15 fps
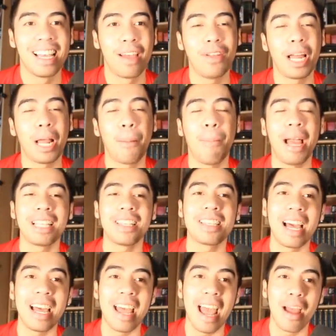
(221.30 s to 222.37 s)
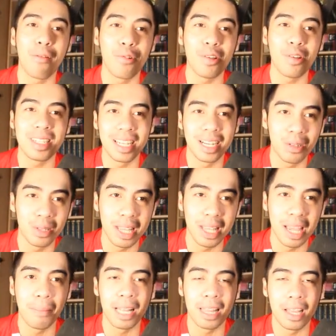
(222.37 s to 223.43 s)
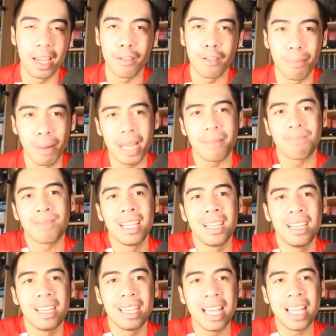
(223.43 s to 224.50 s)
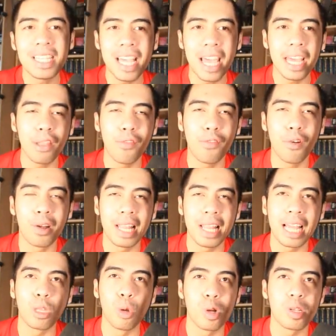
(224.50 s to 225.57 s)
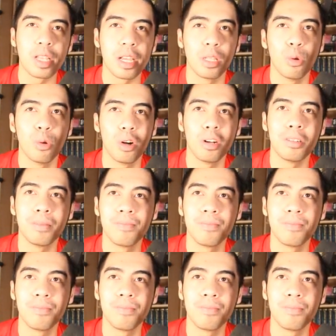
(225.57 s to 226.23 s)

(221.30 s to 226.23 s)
feel like I pack this guy every single day of my life. But he's an 84, not the worst thing in the world.